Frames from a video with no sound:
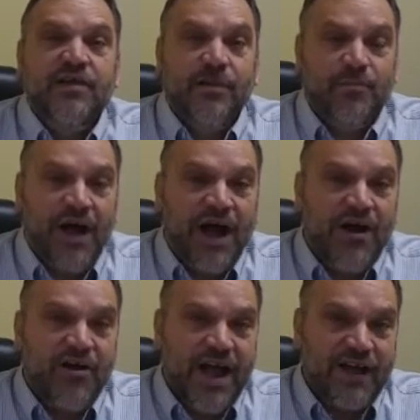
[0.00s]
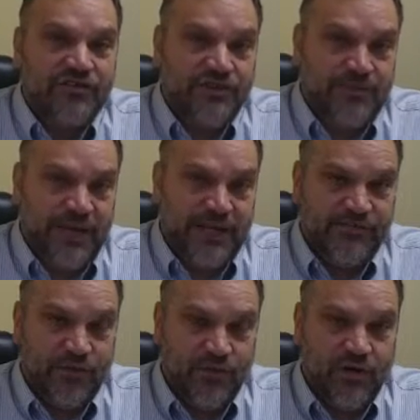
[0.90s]
The buyer actually pays
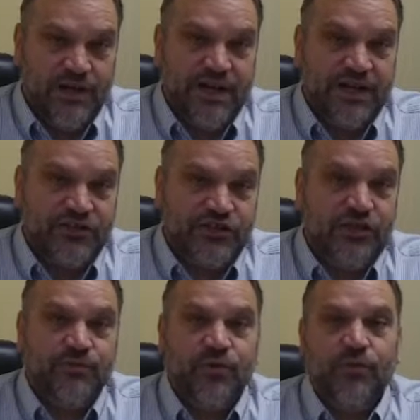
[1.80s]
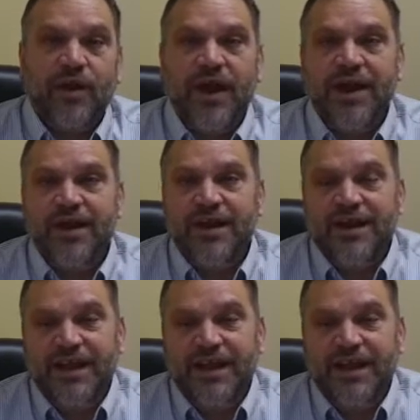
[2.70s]
for one at a cheaper rate,